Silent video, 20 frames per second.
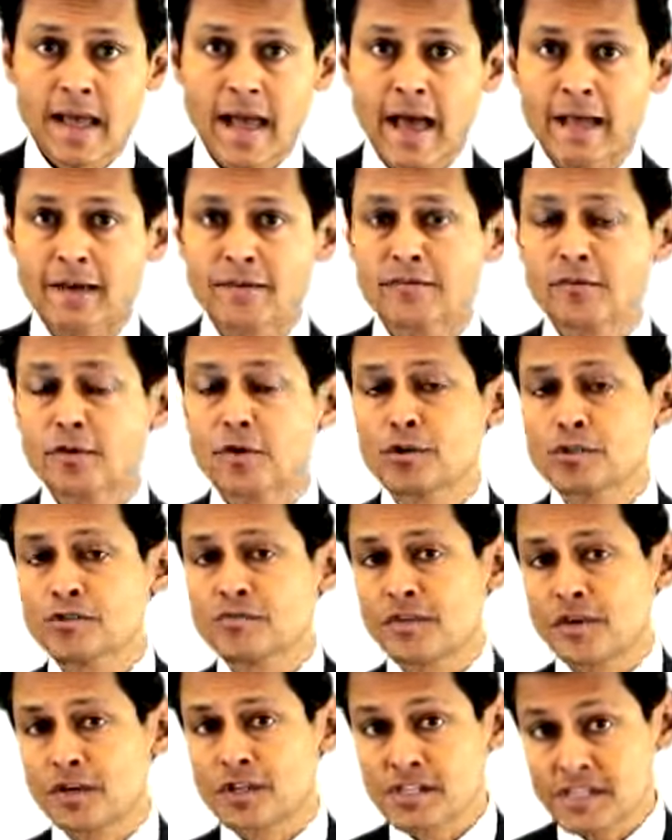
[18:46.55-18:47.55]
and of course
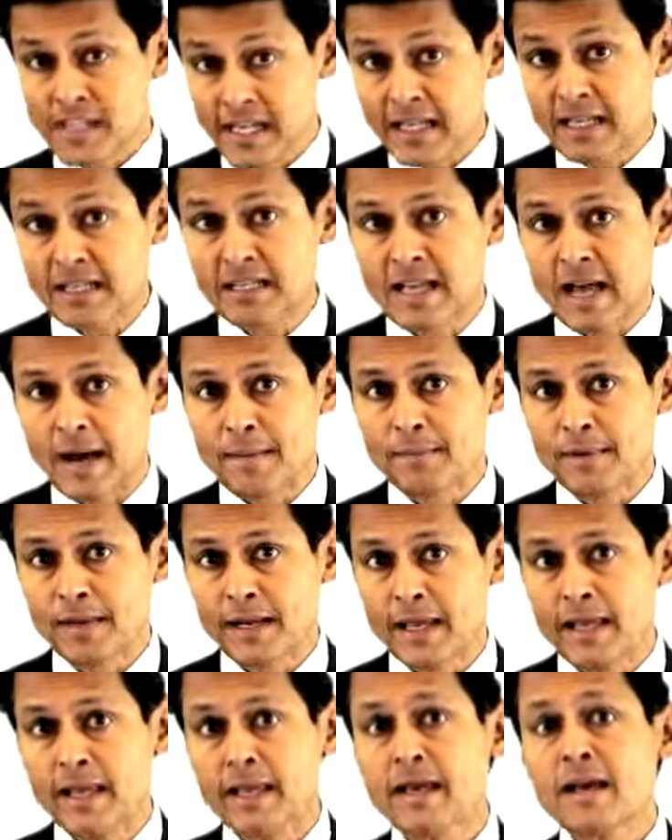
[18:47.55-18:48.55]
for a single
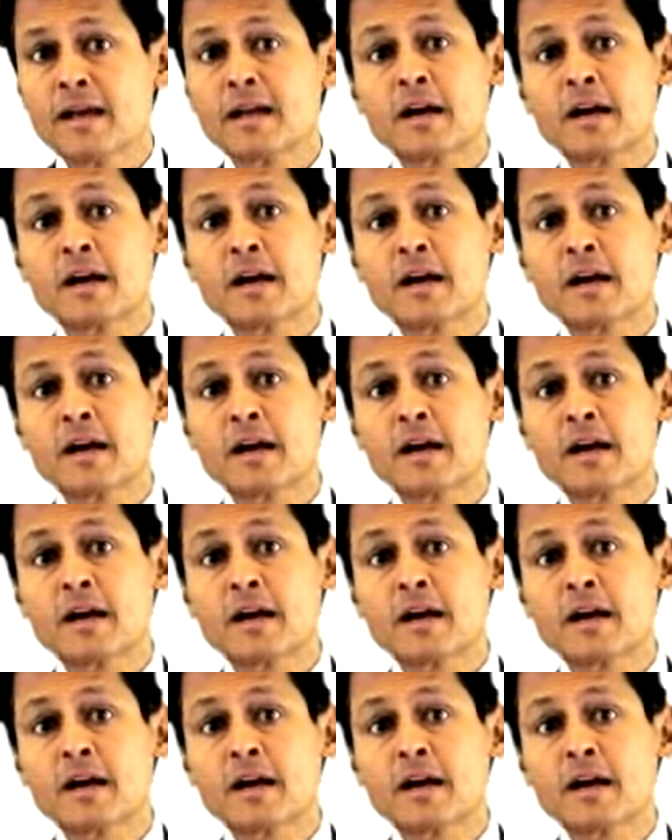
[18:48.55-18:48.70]
company,